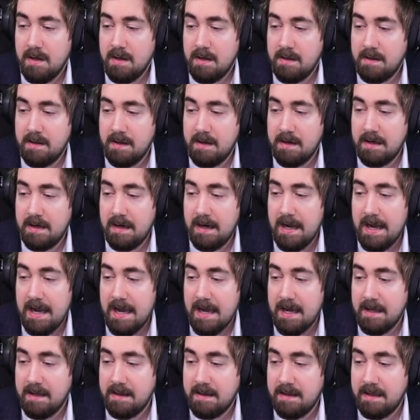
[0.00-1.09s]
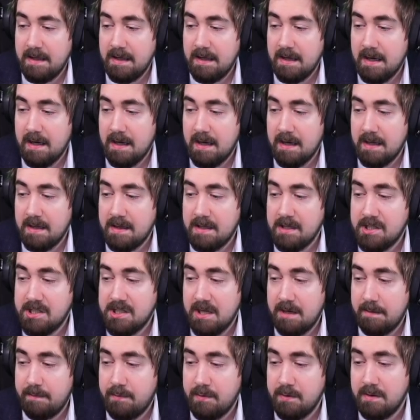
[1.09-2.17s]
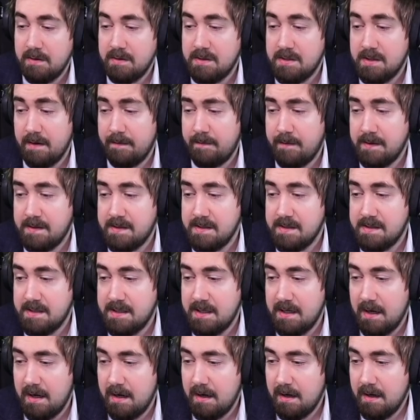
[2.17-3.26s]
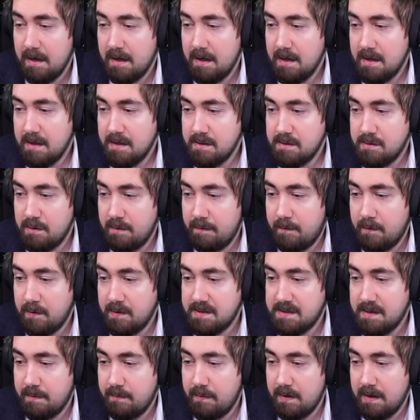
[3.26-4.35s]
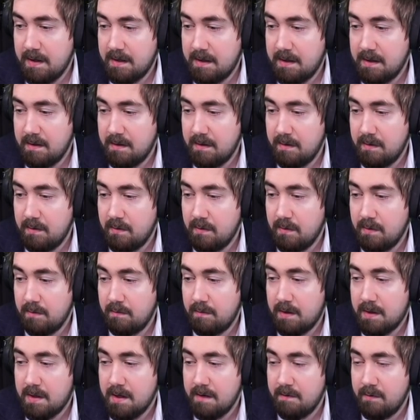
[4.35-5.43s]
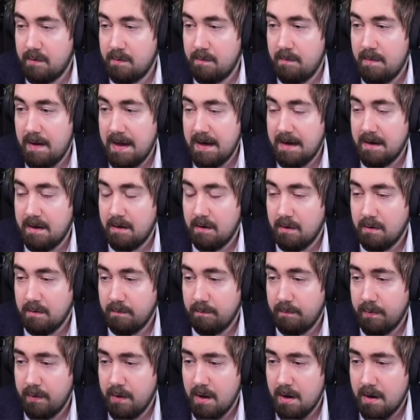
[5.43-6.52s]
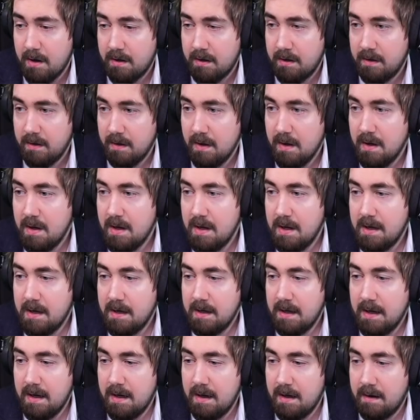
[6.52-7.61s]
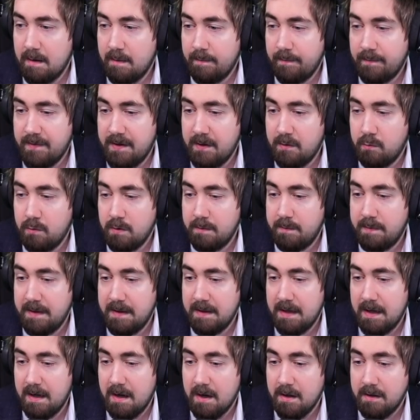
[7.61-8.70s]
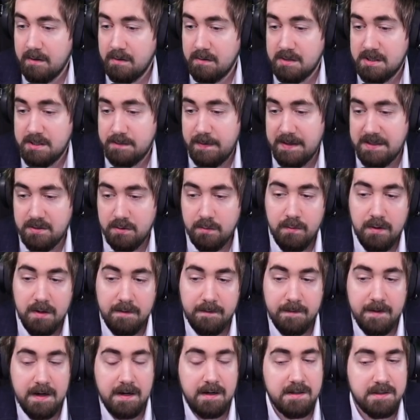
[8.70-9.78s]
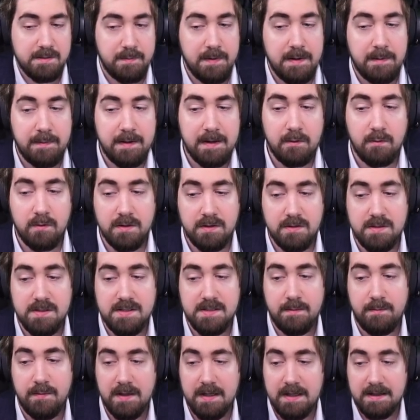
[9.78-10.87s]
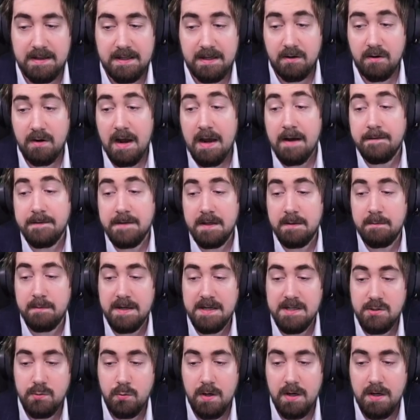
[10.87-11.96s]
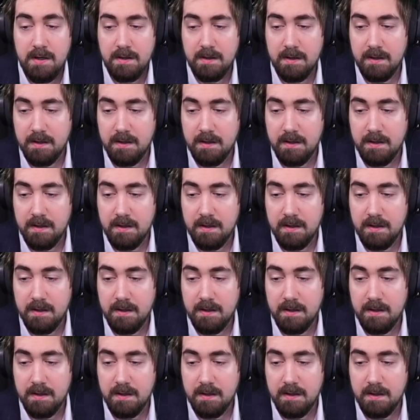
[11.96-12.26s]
Then it'll add the shaper suffixes here. So for example, I can do recover mana on block. There will be like other special modifiers. Maybe I want to simulate the crafting bench one.